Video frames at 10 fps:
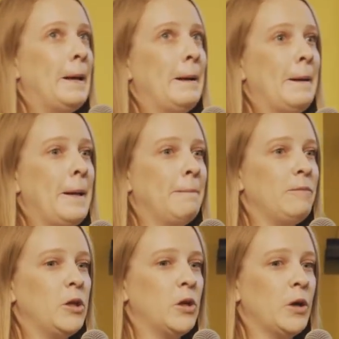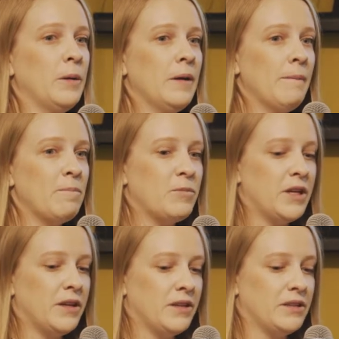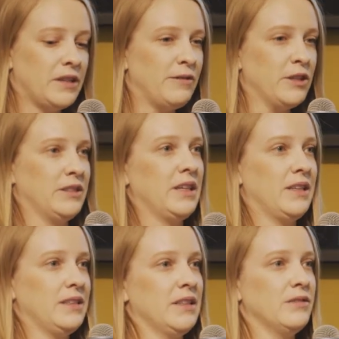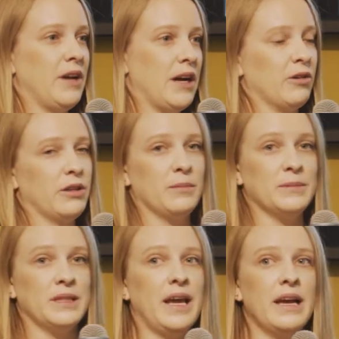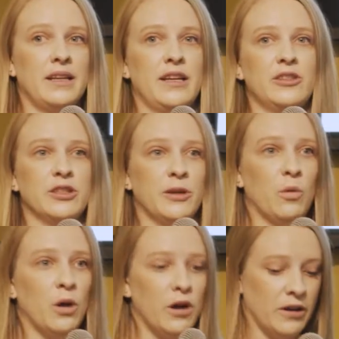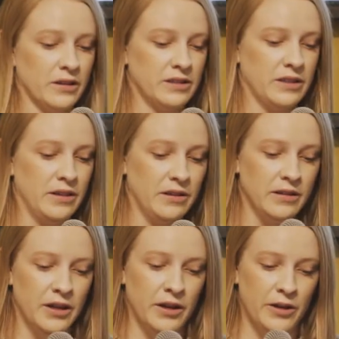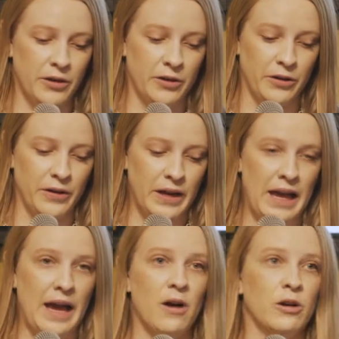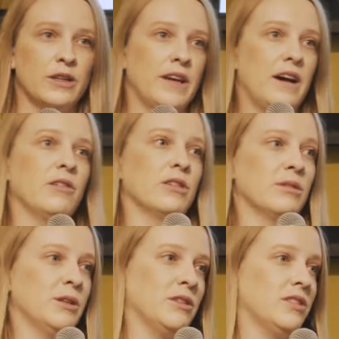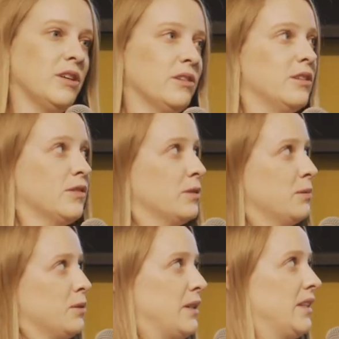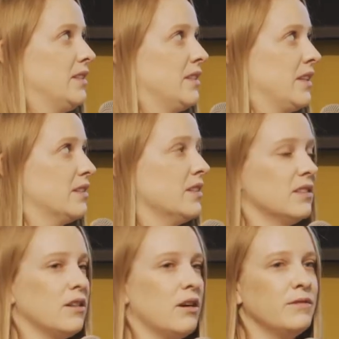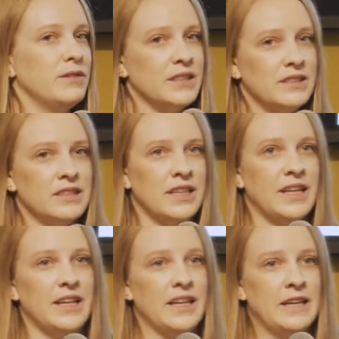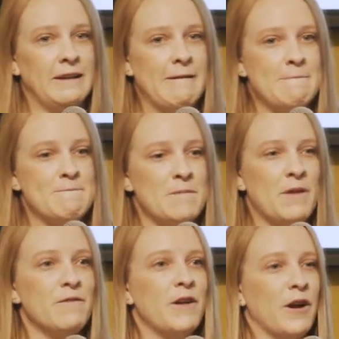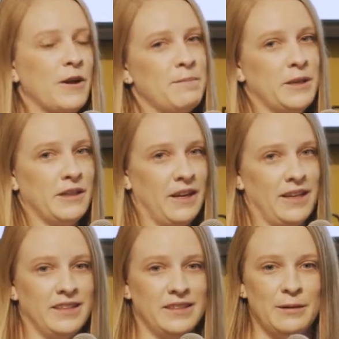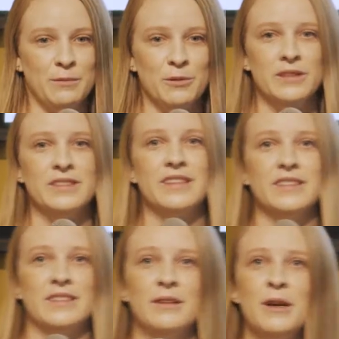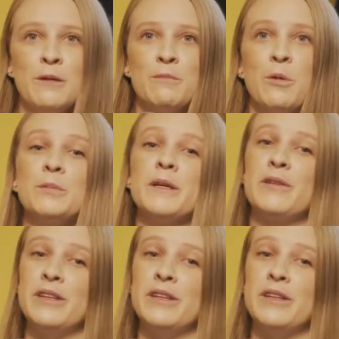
the diverse data sets of algorithms and how that actually works and, how can the algorithm learn to tell the difference between these things? This is obviously a very benign example. This isn't probably going to